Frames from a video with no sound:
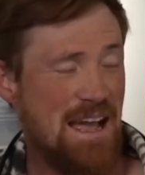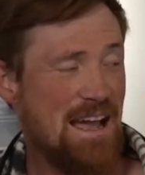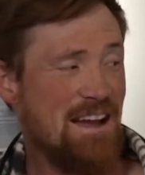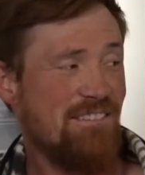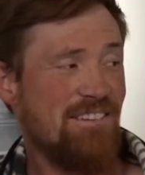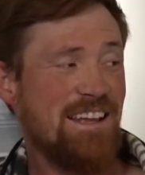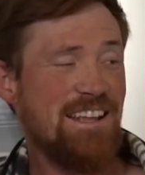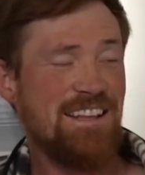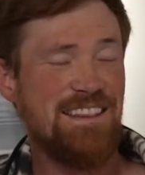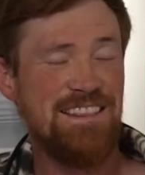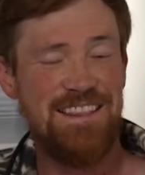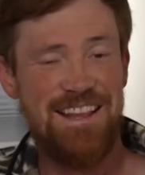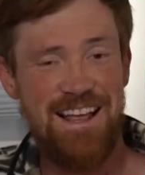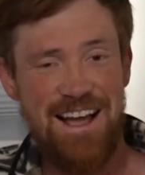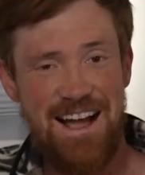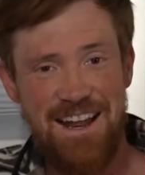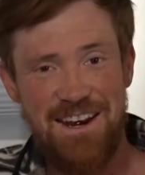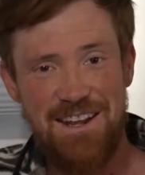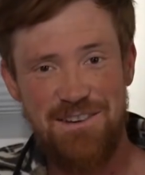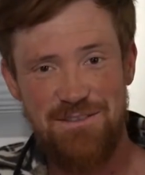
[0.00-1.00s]
have a
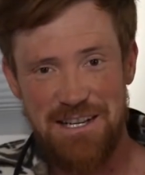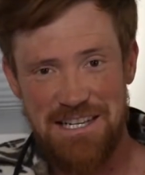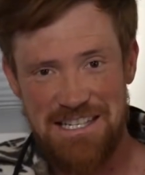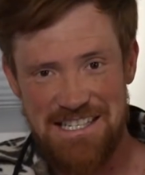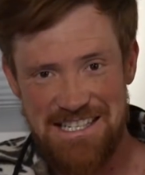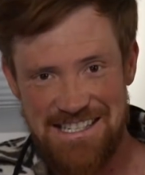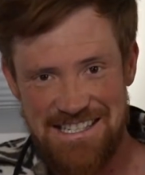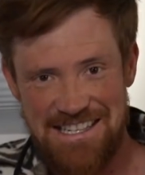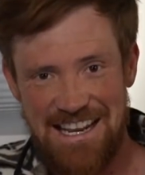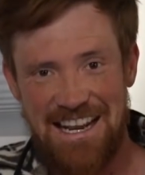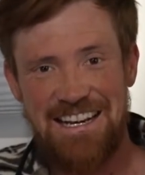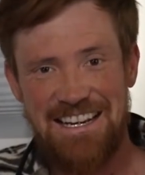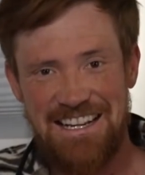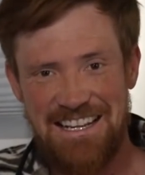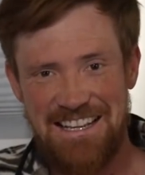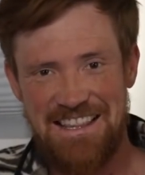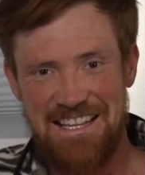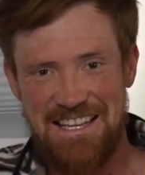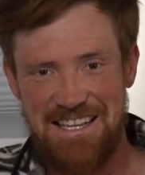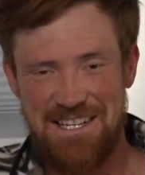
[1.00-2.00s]
lot of
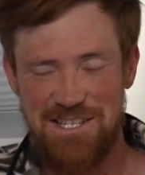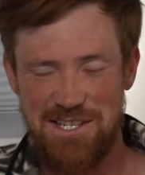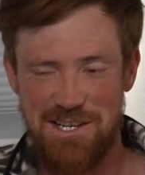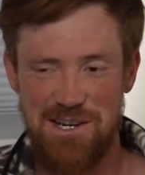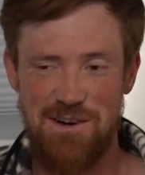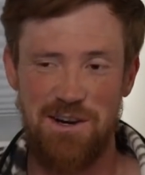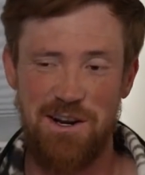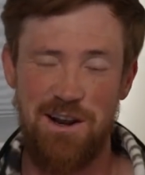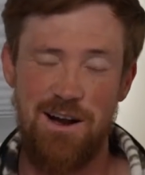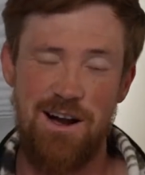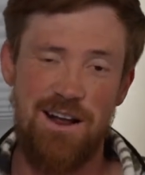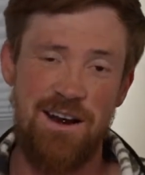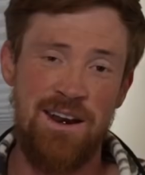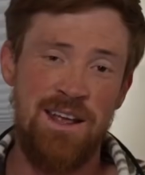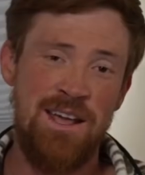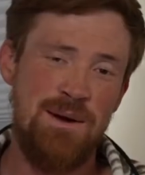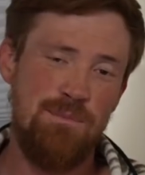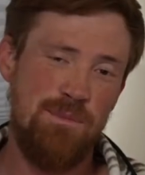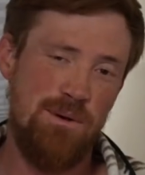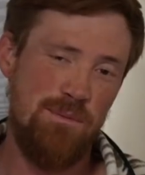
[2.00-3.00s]
exciting things going on,
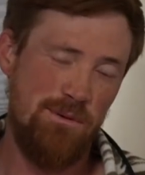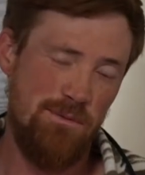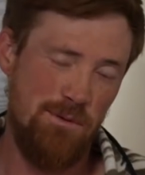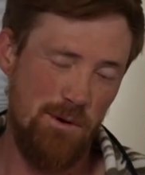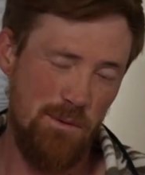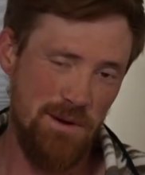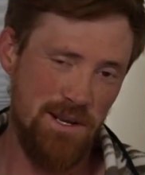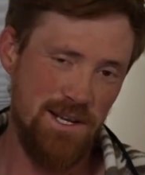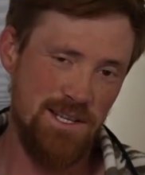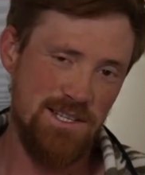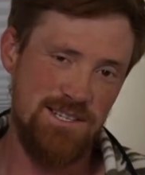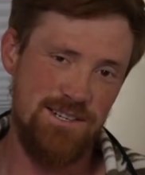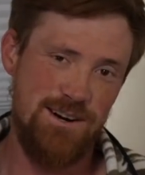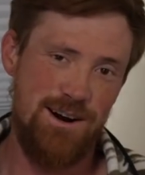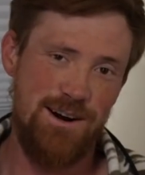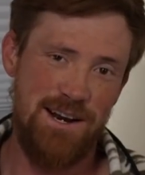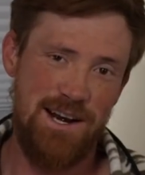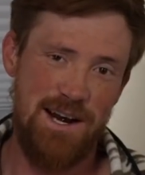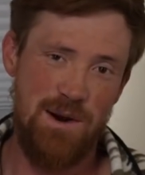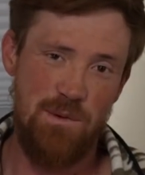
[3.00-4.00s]
but before we get
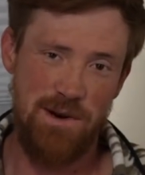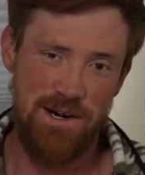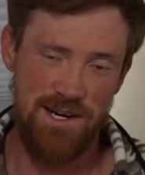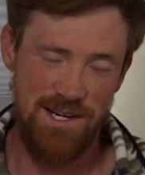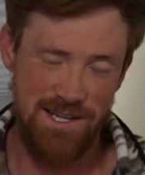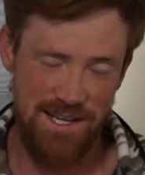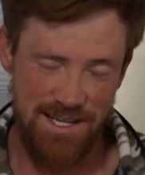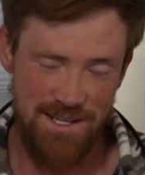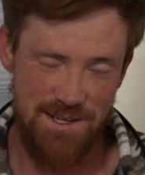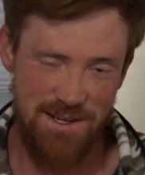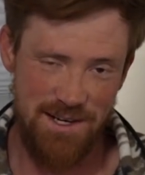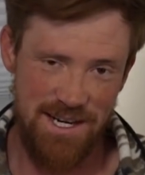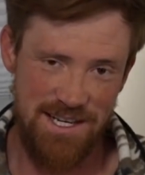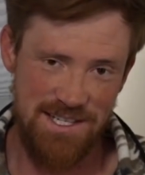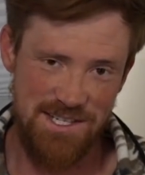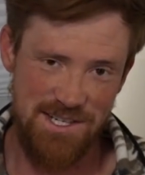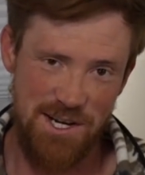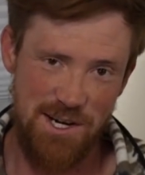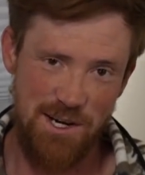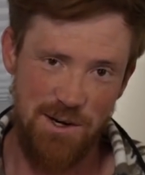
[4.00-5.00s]
started, I wanted to let you
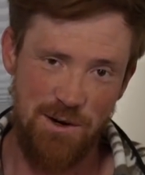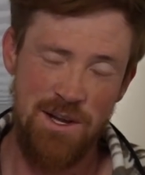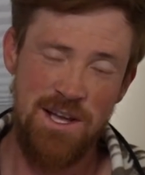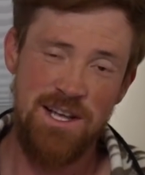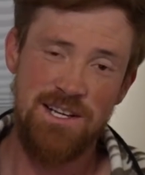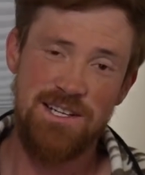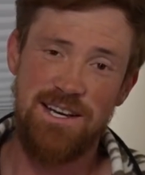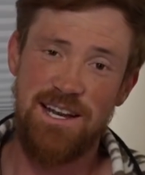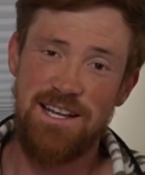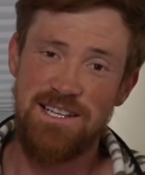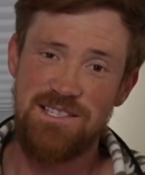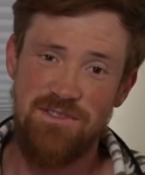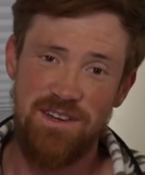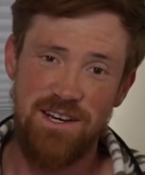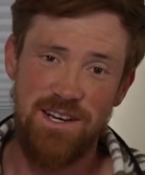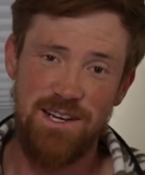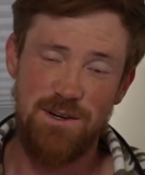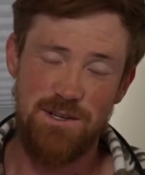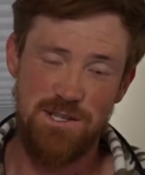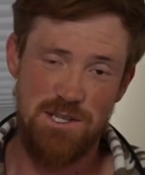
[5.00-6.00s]
guys know today's
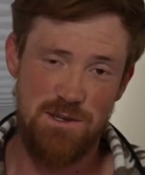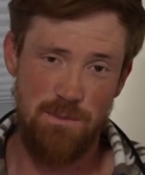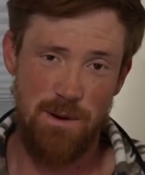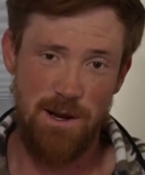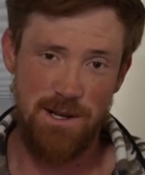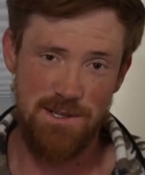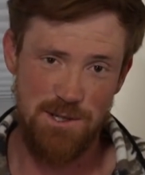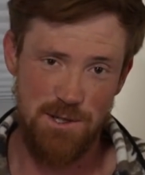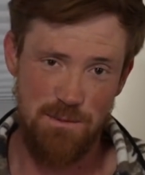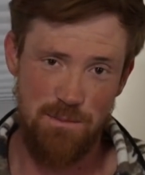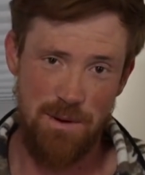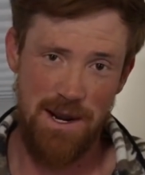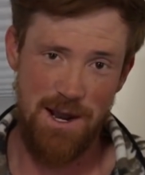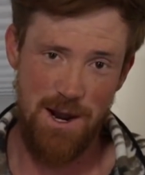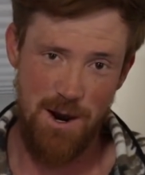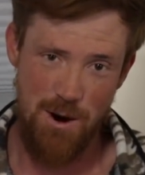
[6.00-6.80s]
video is sponsored by